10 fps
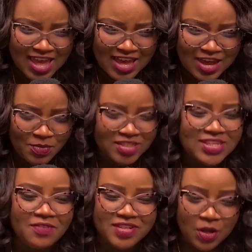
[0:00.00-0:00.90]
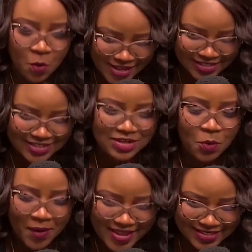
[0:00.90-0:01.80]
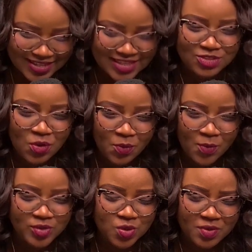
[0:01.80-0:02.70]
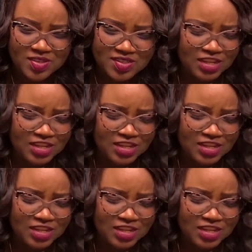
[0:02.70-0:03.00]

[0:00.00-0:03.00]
We just have requests, and there's no moment where we're just,